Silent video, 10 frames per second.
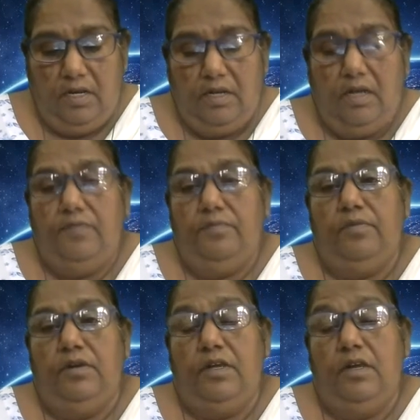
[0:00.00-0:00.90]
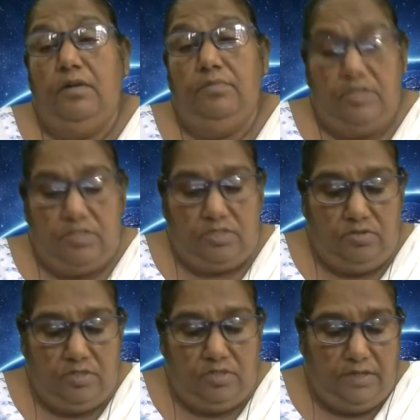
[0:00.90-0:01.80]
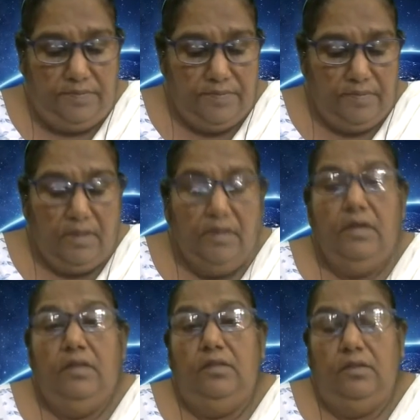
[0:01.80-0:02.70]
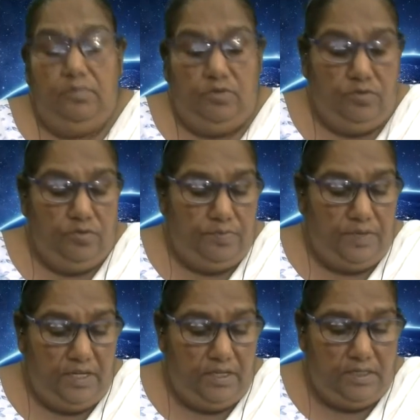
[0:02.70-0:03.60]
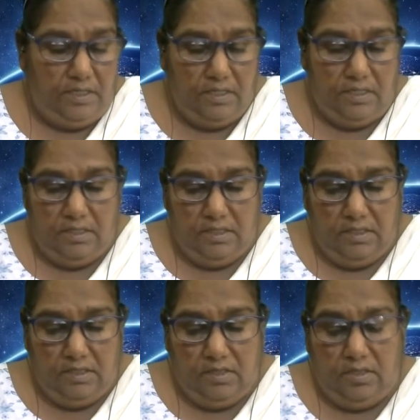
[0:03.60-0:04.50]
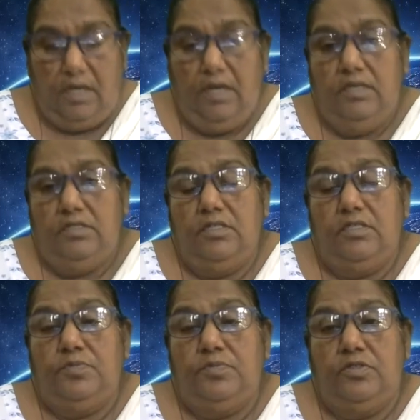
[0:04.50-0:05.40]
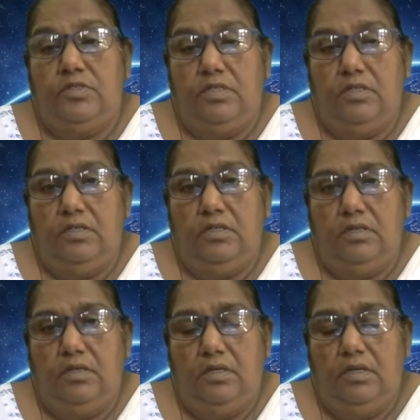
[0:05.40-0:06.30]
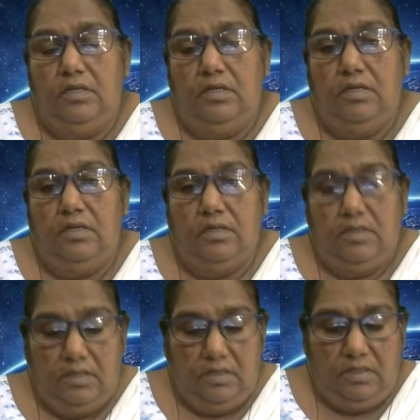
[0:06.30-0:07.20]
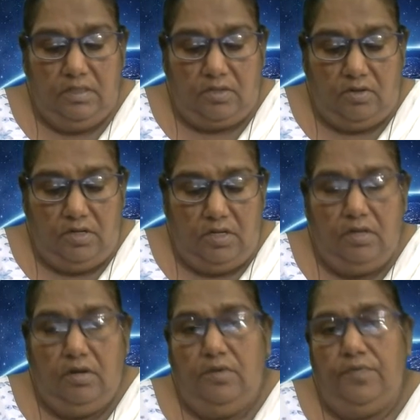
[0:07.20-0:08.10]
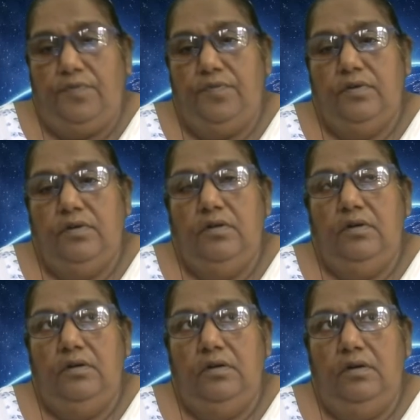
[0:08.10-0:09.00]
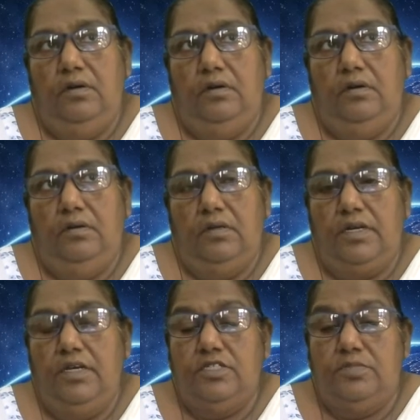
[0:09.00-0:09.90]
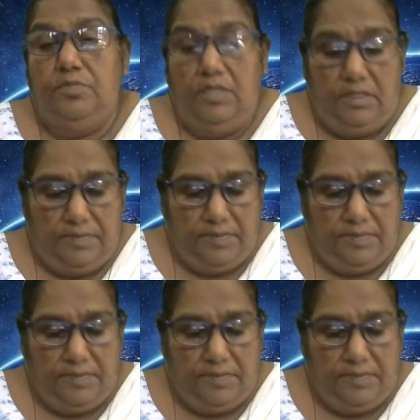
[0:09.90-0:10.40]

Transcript: And I'm picking up the story, the Blue Bead. I just put another recording of the cage bird.